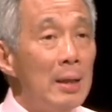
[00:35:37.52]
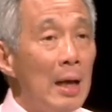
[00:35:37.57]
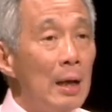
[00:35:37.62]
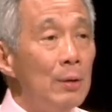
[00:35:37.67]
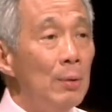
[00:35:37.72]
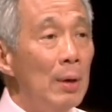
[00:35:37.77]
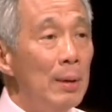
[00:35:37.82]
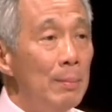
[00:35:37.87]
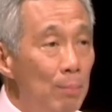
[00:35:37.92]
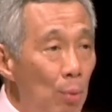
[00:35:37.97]

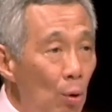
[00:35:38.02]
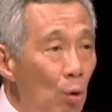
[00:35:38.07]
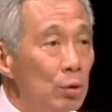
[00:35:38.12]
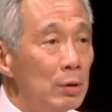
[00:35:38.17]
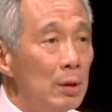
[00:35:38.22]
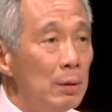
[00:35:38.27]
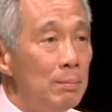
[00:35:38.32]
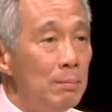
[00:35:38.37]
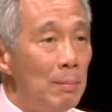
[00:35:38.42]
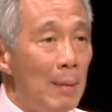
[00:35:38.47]
that were
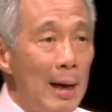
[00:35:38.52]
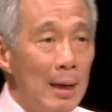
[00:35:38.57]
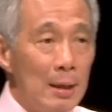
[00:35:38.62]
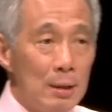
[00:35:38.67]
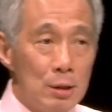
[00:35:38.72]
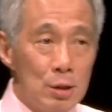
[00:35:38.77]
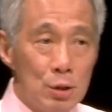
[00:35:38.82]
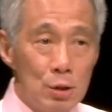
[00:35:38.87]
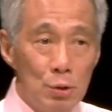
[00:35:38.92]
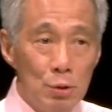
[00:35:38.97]
important
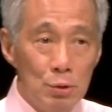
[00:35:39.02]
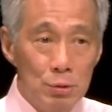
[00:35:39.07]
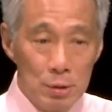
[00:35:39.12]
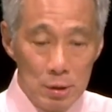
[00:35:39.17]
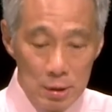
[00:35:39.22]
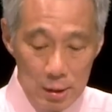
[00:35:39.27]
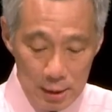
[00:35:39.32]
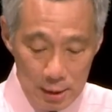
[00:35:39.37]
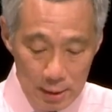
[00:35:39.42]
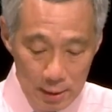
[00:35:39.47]

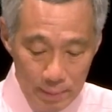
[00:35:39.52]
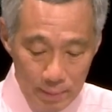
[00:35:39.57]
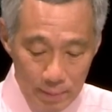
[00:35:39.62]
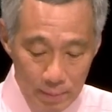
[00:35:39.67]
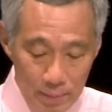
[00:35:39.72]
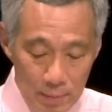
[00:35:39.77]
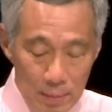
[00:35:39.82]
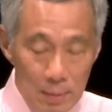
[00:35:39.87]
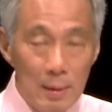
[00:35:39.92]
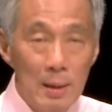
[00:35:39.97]
milestones
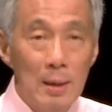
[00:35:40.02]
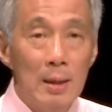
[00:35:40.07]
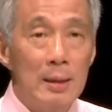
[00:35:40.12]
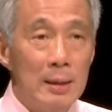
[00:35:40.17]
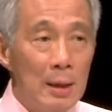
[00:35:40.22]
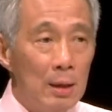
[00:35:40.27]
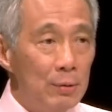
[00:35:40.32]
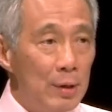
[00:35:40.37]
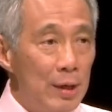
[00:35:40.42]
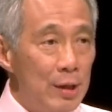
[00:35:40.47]

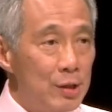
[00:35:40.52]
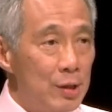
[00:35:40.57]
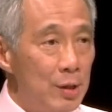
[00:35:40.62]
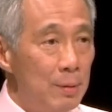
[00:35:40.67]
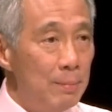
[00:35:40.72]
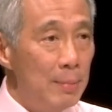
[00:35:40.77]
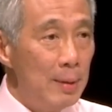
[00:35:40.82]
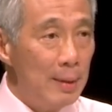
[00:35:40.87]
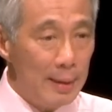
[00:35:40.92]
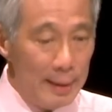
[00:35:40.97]
in our
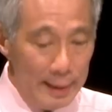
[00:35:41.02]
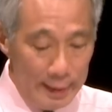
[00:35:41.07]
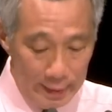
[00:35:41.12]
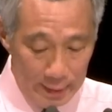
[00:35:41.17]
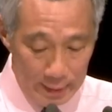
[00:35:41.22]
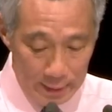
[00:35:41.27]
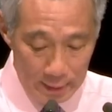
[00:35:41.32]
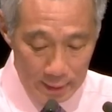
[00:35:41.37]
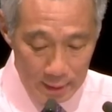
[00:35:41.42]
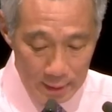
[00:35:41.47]
nation
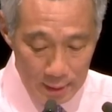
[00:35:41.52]
building.